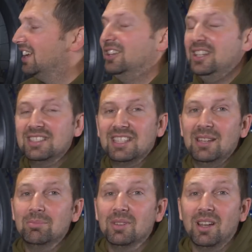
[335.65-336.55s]
You need to
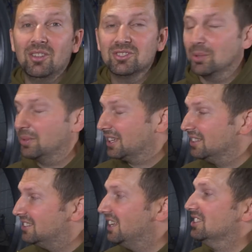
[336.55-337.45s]
keep on top of the
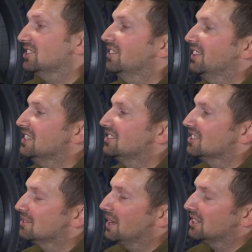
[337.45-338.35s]
condition of these
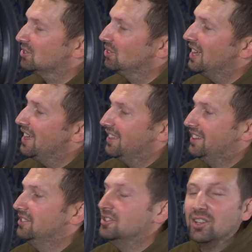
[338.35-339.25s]
just to make sure
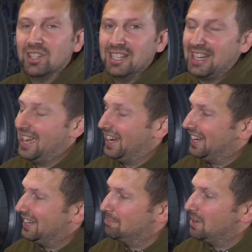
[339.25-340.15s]
that they're not going to get
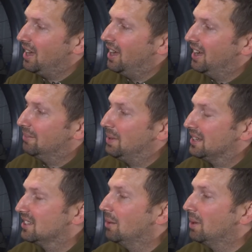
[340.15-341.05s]

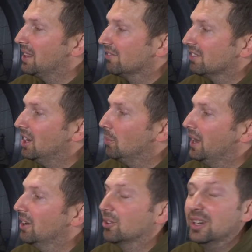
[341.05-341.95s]
picked up by that rear
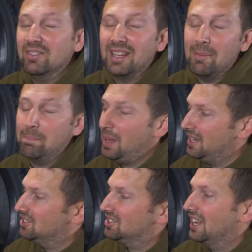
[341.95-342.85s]
wheel or even get
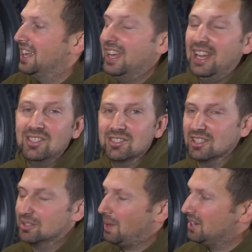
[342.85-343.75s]
pinched in your
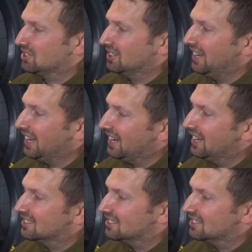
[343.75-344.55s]
suspension linkage.